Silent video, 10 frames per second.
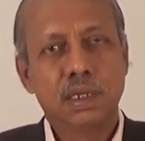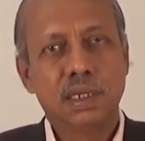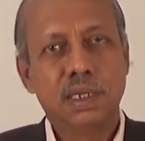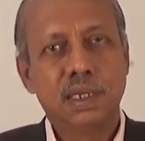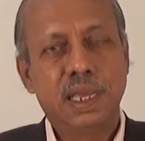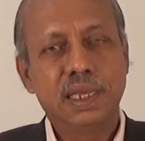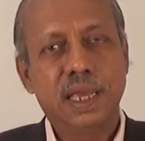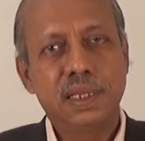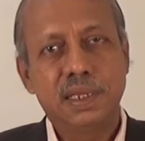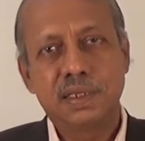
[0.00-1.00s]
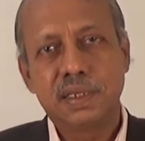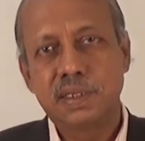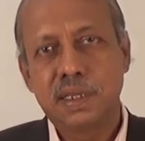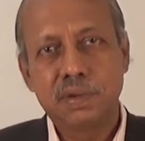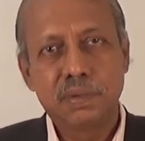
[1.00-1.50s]
He engages the
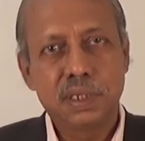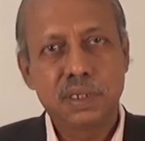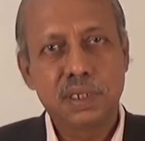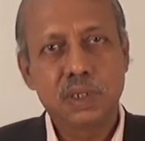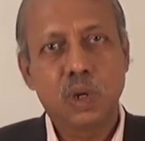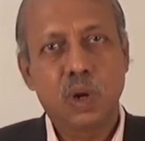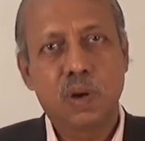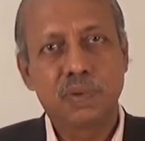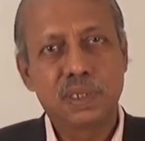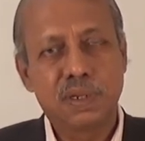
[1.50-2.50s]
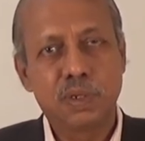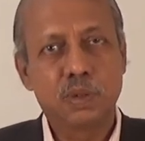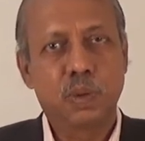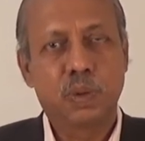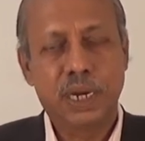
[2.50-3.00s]
services of a service
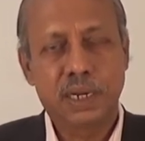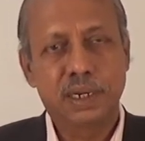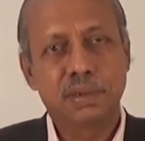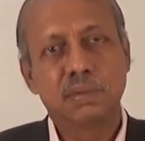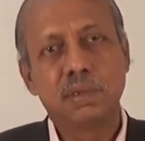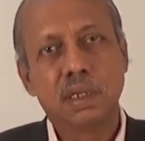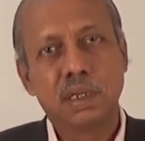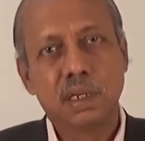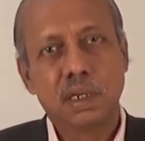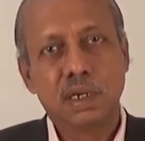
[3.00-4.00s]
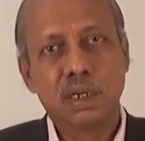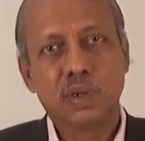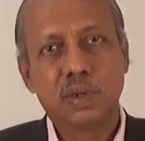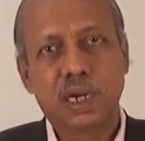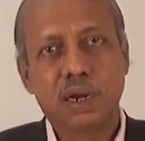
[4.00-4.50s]
provider
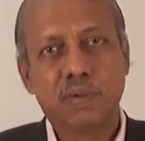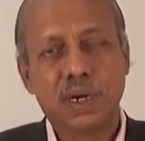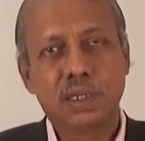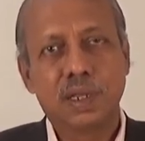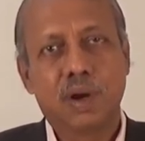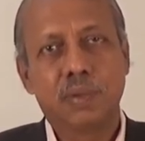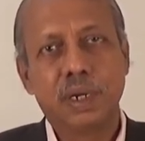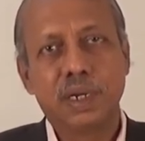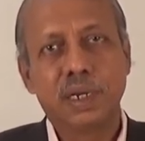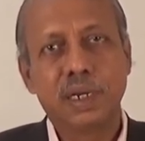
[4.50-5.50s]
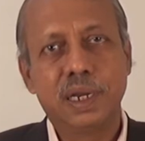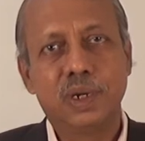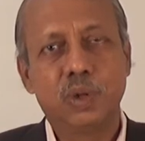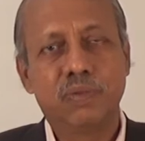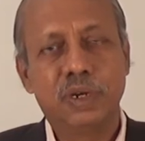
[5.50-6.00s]
to convert the raw material
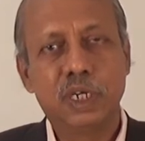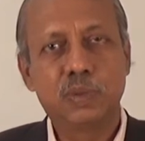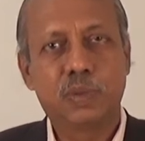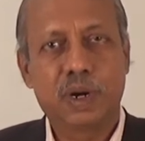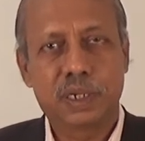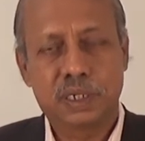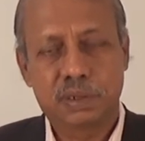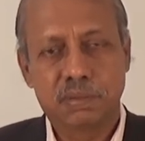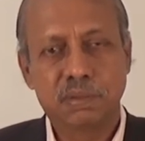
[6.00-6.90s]
into a finished product.